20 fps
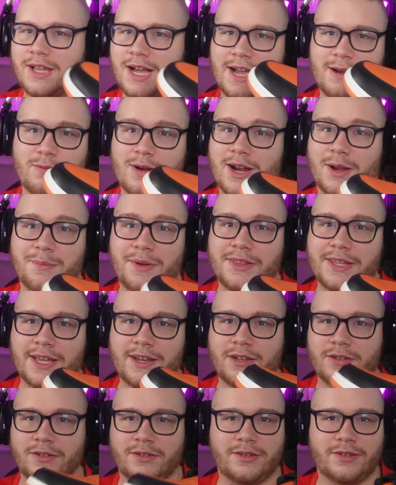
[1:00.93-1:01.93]
I recommend
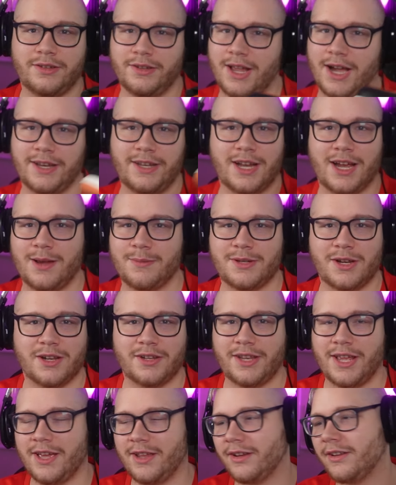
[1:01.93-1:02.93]
that nine times out
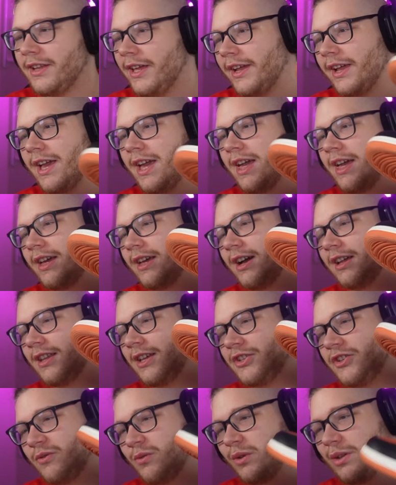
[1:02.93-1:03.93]
of ten, like
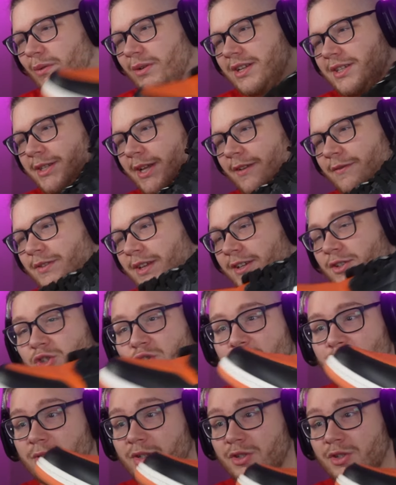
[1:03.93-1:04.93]
unless you really want to save like super